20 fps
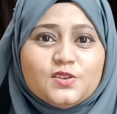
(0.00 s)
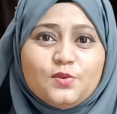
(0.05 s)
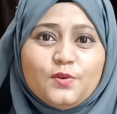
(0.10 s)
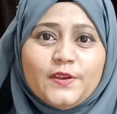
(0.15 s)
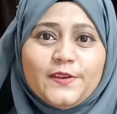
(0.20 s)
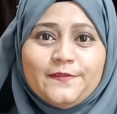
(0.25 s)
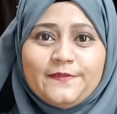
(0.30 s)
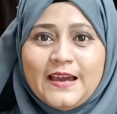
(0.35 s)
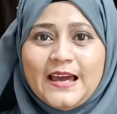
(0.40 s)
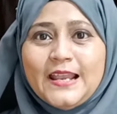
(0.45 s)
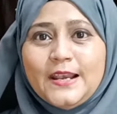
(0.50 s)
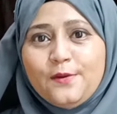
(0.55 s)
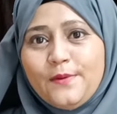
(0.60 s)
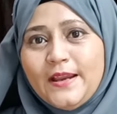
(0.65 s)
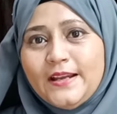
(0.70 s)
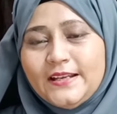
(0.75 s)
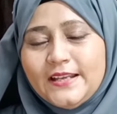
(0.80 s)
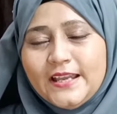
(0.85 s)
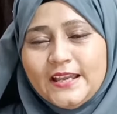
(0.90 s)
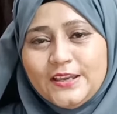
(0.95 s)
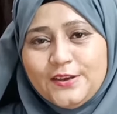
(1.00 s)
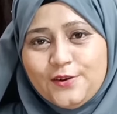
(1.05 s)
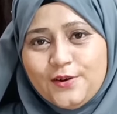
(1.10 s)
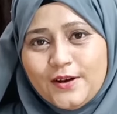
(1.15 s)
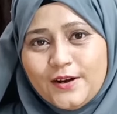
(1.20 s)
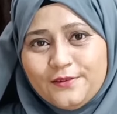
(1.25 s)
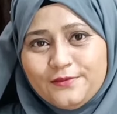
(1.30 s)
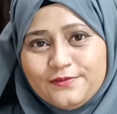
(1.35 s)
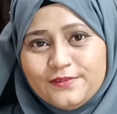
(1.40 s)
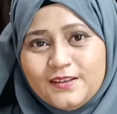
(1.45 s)
So evaluating your
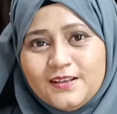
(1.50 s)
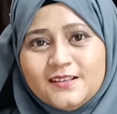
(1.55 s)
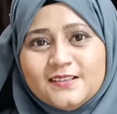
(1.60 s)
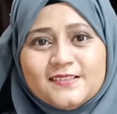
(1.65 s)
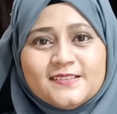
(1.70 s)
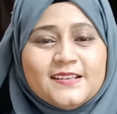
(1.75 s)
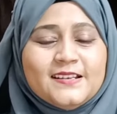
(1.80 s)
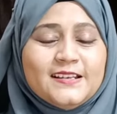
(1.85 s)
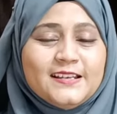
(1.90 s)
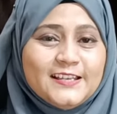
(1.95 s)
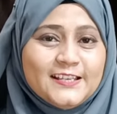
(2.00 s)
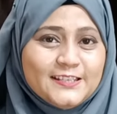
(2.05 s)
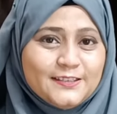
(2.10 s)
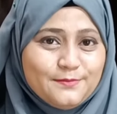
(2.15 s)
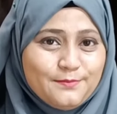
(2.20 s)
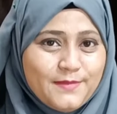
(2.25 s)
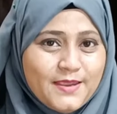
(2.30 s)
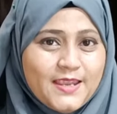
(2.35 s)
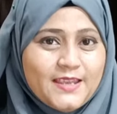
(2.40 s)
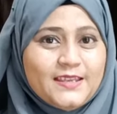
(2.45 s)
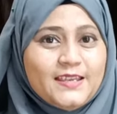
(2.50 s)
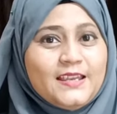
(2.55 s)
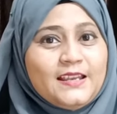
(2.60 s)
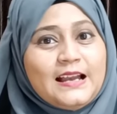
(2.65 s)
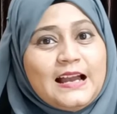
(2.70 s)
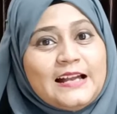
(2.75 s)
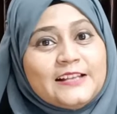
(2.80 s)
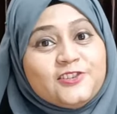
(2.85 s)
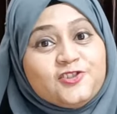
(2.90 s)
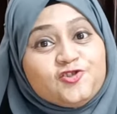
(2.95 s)
efforts is
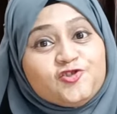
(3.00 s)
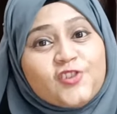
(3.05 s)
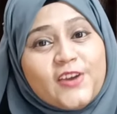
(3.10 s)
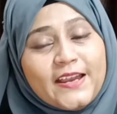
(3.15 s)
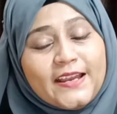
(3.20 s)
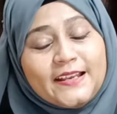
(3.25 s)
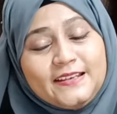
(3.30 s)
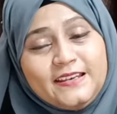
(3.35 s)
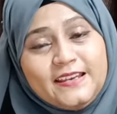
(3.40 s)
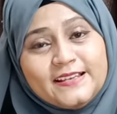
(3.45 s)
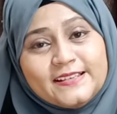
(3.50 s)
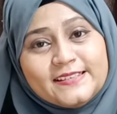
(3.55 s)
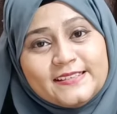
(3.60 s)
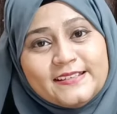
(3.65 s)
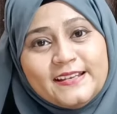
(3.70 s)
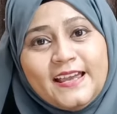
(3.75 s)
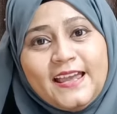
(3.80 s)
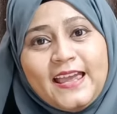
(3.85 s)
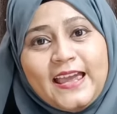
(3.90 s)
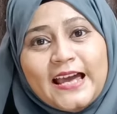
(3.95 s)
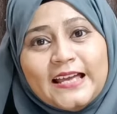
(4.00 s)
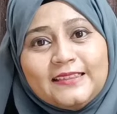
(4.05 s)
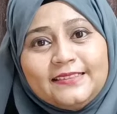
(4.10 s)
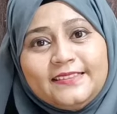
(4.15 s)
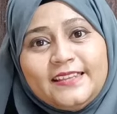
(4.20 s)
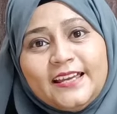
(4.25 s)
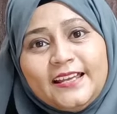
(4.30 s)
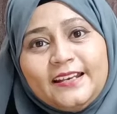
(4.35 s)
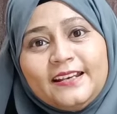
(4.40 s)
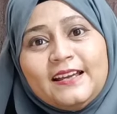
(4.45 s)
making a checklist,
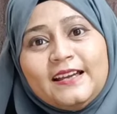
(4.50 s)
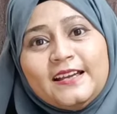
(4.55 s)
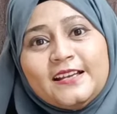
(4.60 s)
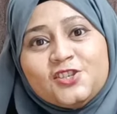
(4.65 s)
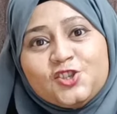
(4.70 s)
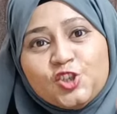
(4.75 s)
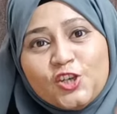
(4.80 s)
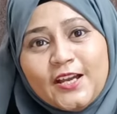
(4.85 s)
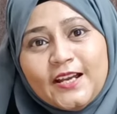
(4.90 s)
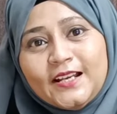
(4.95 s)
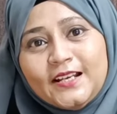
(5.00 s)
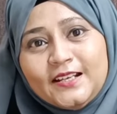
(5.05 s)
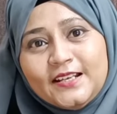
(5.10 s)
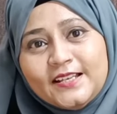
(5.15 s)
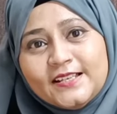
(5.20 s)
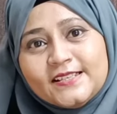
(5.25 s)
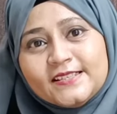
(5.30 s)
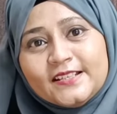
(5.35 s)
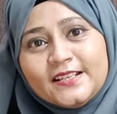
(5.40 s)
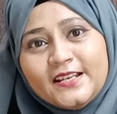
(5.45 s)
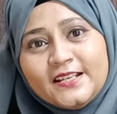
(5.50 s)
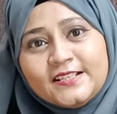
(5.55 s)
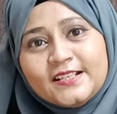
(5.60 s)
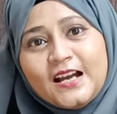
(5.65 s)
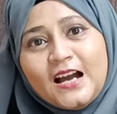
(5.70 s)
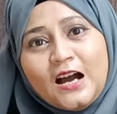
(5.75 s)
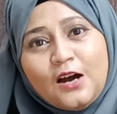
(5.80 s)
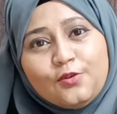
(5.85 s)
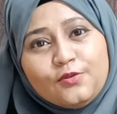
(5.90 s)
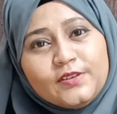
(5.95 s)
and then checklist it
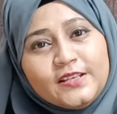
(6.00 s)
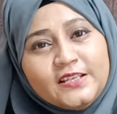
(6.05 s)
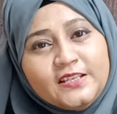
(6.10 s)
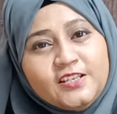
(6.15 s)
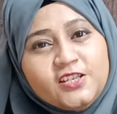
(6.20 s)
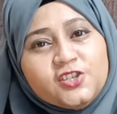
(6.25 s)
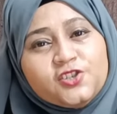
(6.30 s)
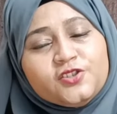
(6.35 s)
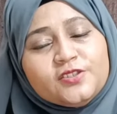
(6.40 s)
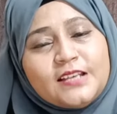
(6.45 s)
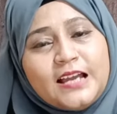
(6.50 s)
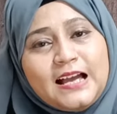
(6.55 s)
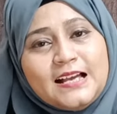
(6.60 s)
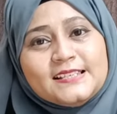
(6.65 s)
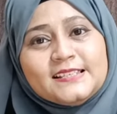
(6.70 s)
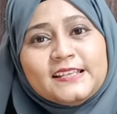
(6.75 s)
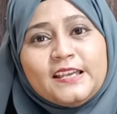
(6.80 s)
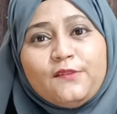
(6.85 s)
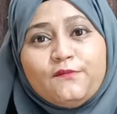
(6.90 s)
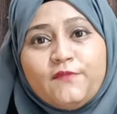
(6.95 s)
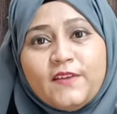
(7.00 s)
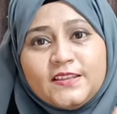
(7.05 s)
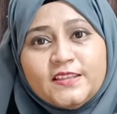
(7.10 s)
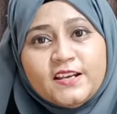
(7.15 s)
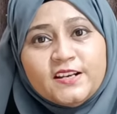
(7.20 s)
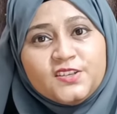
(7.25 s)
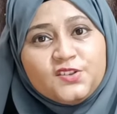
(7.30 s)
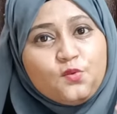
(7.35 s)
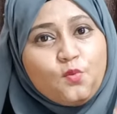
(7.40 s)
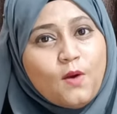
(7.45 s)
out each task,
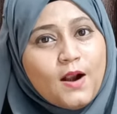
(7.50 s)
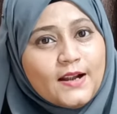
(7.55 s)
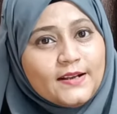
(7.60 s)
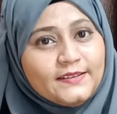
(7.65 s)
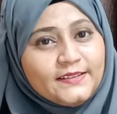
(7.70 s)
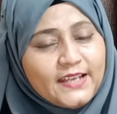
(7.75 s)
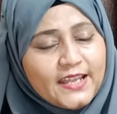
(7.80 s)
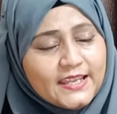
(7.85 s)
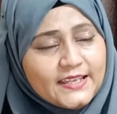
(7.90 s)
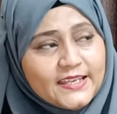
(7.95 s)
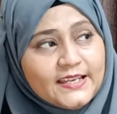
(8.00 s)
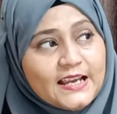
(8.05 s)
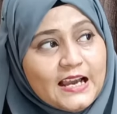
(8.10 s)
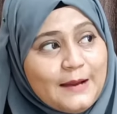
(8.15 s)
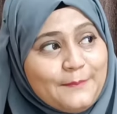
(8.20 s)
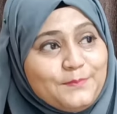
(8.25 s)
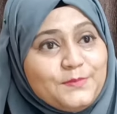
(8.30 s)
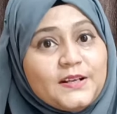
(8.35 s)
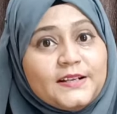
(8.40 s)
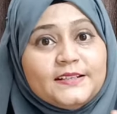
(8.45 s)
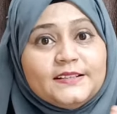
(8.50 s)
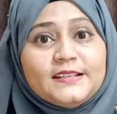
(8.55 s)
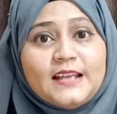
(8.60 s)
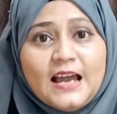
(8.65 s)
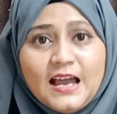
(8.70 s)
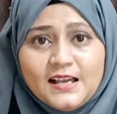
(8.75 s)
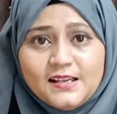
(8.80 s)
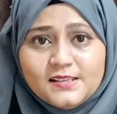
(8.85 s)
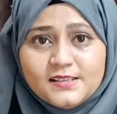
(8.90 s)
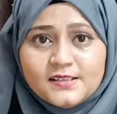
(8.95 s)
whether you are taking up the
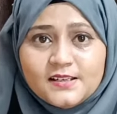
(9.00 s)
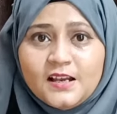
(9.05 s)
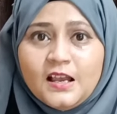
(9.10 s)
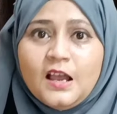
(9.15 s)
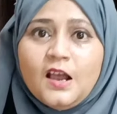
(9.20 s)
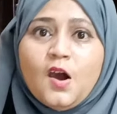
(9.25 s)
task